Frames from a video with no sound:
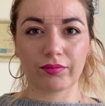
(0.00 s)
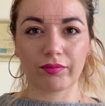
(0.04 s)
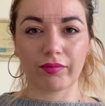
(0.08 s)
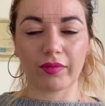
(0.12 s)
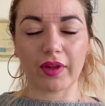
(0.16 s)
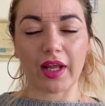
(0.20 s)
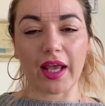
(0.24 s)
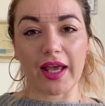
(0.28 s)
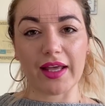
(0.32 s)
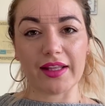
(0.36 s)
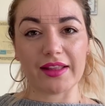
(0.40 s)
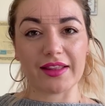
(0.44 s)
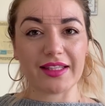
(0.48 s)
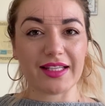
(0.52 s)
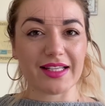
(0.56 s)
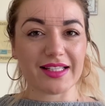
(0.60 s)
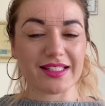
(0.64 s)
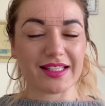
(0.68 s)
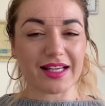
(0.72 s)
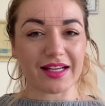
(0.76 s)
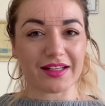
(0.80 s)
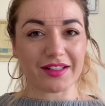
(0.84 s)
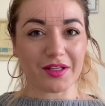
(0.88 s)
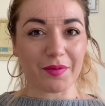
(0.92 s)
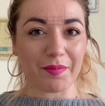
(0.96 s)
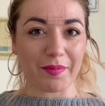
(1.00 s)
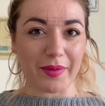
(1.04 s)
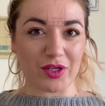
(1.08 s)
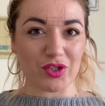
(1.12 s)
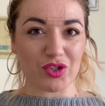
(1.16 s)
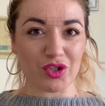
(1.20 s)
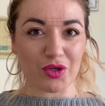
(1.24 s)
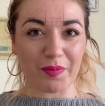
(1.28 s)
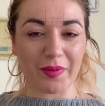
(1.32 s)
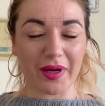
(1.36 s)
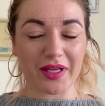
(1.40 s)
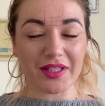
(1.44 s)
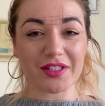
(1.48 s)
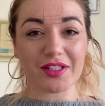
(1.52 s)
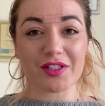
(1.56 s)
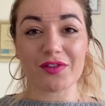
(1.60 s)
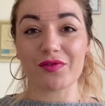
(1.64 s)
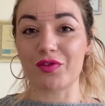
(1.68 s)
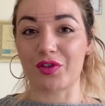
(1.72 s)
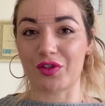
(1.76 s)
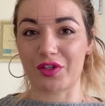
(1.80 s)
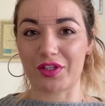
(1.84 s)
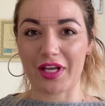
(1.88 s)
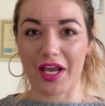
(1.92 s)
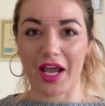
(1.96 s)
And these are the measurements
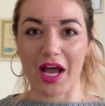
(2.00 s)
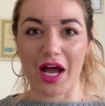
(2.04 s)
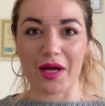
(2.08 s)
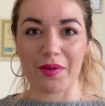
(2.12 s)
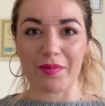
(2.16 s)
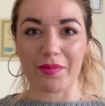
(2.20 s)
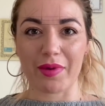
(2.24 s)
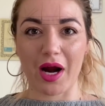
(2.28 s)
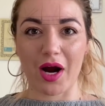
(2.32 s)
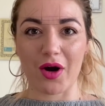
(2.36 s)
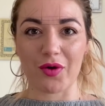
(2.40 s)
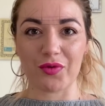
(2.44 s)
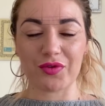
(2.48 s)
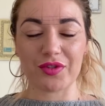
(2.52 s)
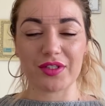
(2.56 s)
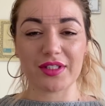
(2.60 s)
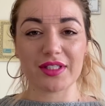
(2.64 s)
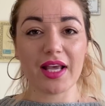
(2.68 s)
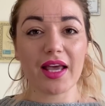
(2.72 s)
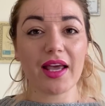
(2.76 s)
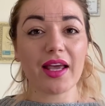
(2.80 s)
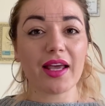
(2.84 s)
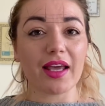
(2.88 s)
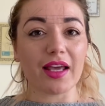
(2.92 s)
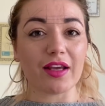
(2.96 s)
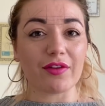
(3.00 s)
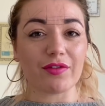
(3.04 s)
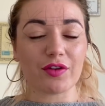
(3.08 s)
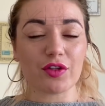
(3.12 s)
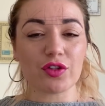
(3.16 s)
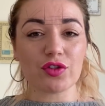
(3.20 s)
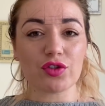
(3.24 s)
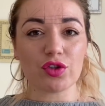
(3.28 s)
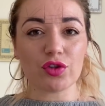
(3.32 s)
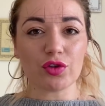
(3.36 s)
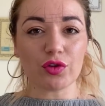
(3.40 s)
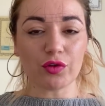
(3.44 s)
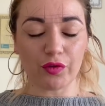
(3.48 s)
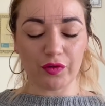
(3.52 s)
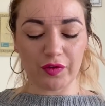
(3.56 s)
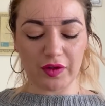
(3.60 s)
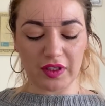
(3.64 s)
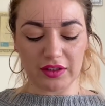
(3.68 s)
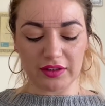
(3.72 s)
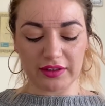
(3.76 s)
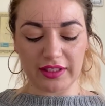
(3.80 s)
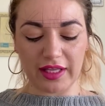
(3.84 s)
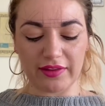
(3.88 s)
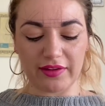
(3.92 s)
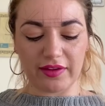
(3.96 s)
for the eyebrows. If you do
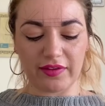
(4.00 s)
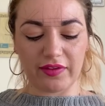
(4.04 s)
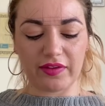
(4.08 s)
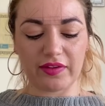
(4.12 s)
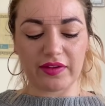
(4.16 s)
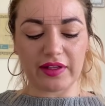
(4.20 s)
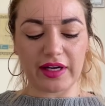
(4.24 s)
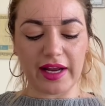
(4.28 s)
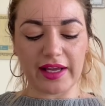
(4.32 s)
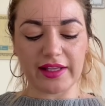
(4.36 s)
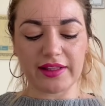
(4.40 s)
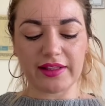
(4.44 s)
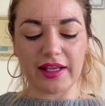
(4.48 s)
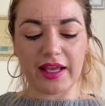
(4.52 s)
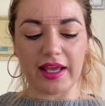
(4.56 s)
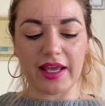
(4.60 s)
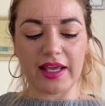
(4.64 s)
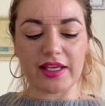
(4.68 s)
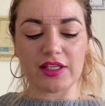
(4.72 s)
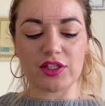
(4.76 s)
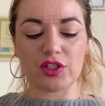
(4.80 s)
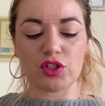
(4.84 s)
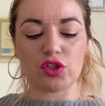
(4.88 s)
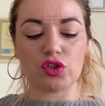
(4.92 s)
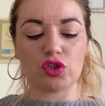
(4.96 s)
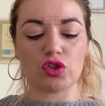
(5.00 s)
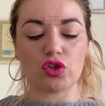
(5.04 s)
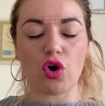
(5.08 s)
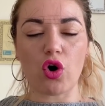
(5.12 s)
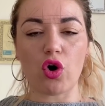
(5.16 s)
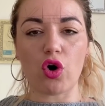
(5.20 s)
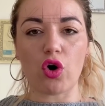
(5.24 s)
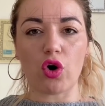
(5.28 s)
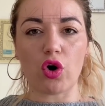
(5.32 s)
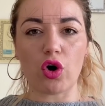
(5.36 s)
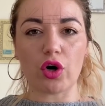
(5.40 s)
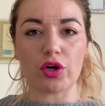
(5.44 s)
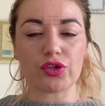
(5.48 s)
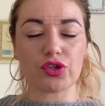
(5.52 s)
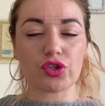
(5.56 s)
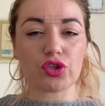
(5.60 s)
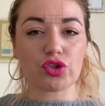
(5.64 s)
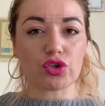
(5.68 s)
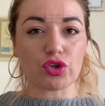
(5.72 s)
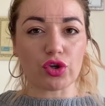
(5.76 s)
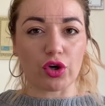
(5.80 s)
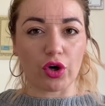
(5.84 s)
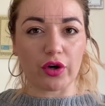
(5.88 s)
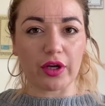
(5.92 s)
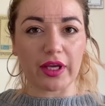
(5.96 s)
feel that the thread is not
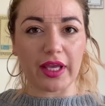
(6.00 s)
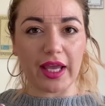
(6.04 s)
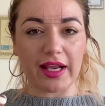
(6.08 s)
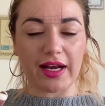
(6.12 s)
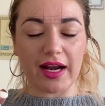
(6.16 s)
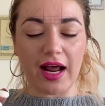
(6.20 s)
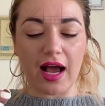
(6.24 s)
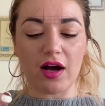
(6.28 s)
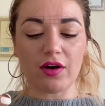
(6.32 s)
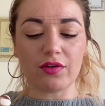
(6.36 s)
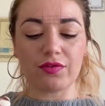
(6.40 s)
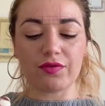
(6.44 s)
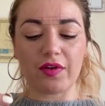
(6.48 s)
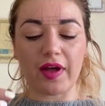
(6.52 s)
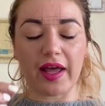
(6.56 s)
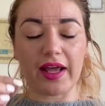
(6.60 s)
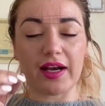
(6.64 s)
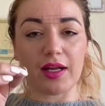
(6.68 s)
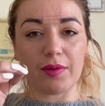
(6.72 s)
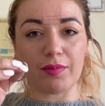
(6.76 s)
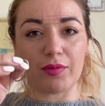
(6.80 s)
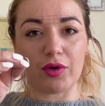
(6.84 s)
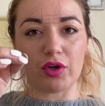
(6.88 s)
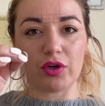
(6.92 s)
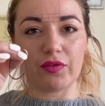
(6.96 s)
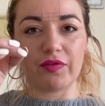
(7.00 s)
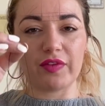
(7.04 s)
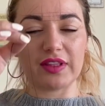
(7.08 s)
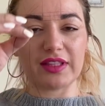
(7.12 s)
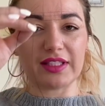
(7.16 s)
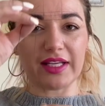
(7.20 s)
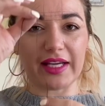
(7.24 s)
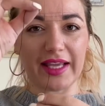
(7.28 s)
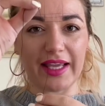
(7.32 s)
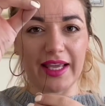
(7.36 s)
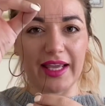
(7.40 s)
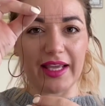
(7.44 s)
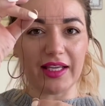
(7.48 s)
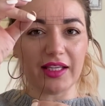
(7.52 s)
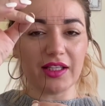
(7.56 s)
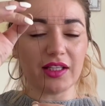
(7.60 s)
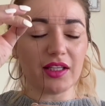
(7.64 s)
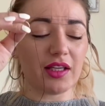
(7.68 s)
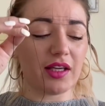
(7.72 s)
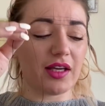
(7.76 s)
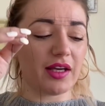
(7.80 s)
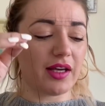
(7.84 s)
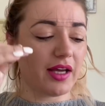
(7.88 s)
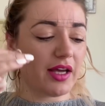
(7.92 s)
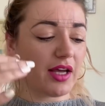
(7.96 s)
strong enough anymore with the
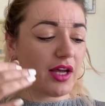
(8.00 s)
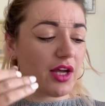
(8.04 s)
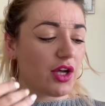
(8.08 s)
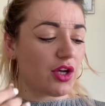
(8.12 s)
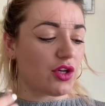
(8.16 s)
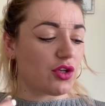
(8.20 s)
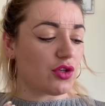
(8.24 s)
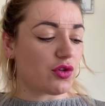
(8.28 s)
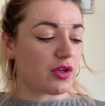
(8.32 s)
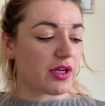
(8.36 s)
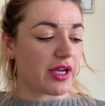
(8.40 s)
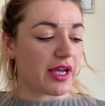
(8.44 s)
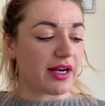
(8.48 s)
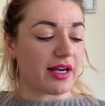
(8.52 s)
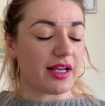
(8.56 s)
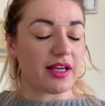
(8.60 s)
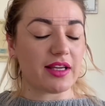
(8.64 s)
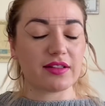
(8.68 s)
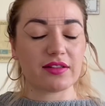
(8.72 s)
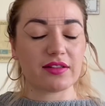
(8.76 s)
ink, you can either